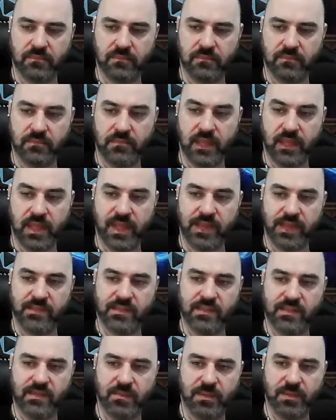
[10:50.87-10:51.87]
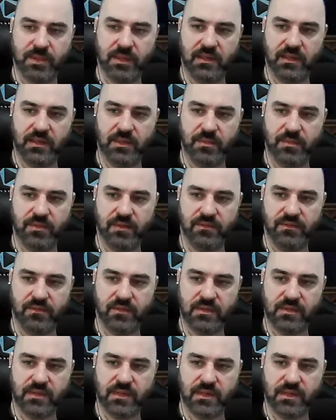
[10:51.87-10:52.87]
The action speed debuff on
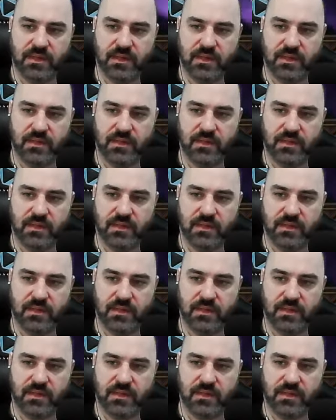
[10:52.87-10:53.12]
Citadel